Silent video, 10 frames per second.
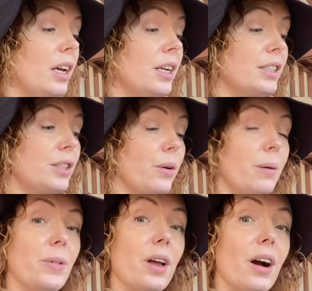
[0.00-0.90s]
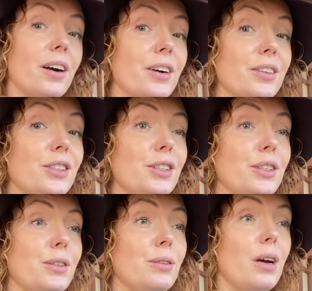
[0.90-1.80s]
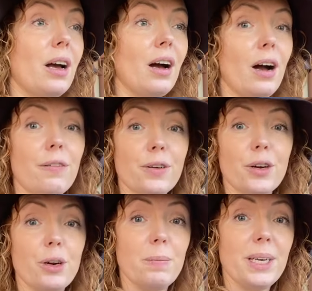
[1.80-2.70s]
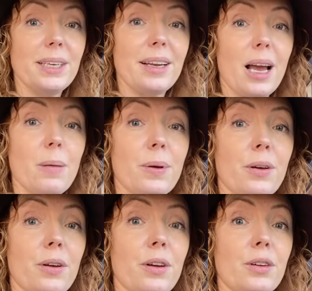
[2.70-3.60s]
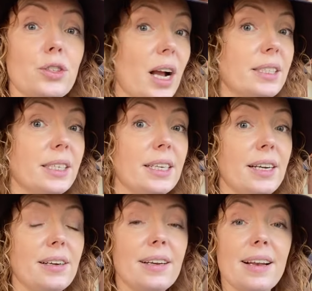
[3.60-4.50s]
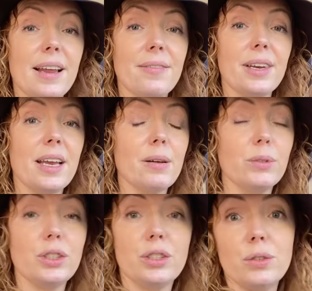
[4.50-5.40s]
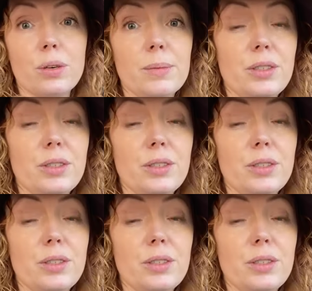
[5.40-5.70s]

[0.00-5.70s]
So I'm not going to offer her a big nap drastically early at 11 a.m. when she normally